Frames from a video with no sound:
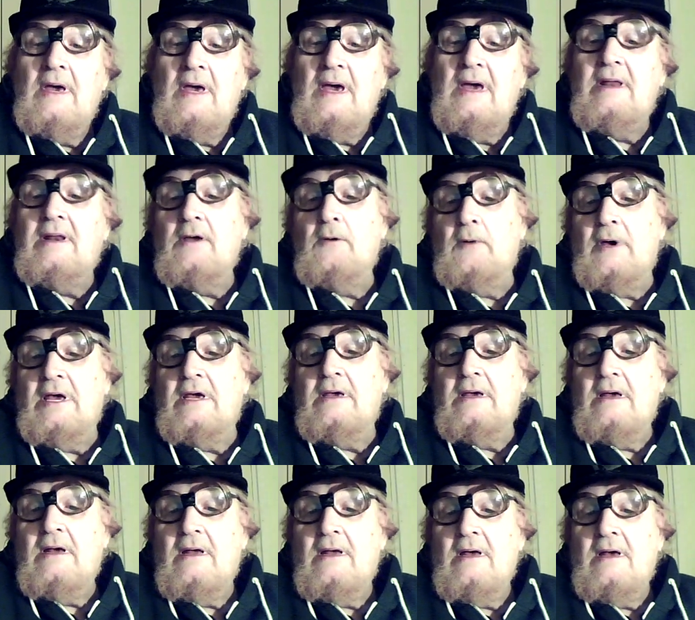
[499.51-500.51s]

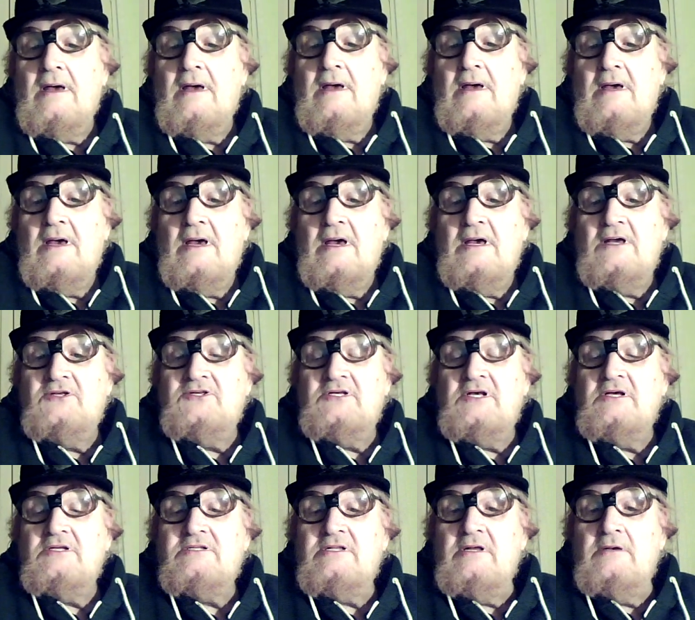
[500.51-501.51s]
Anyway, he
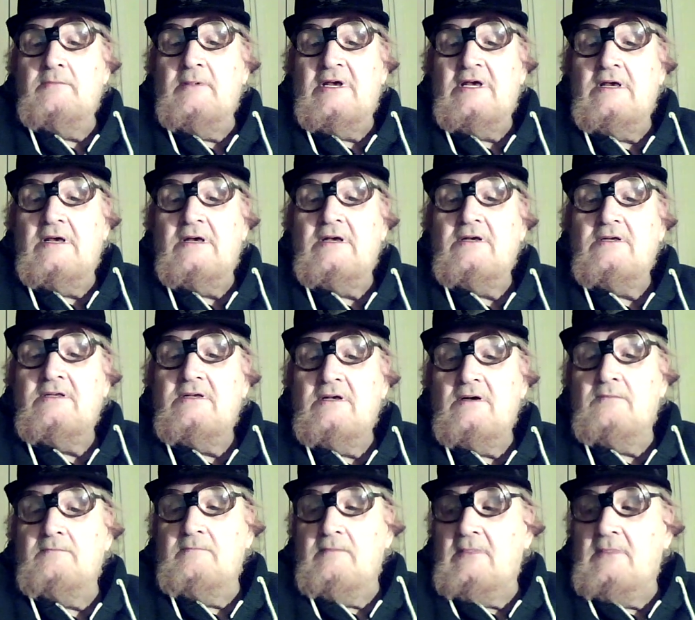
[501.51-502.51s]
says to me,
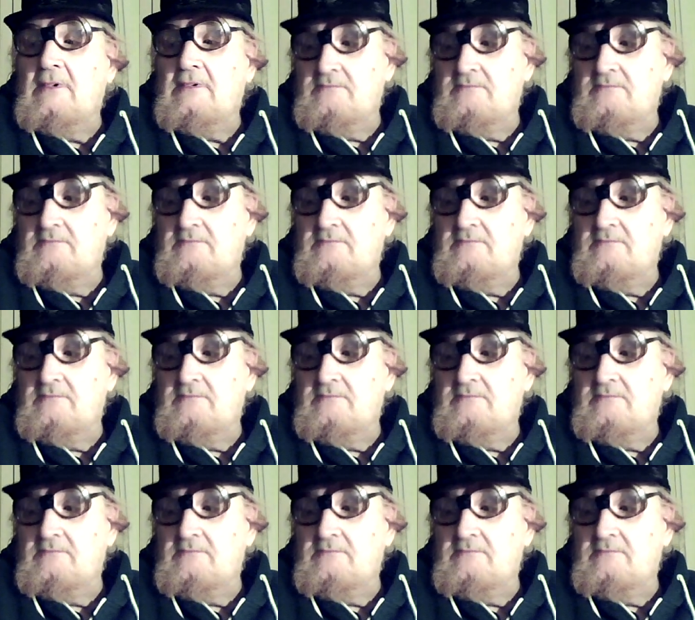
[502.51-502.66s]
you'll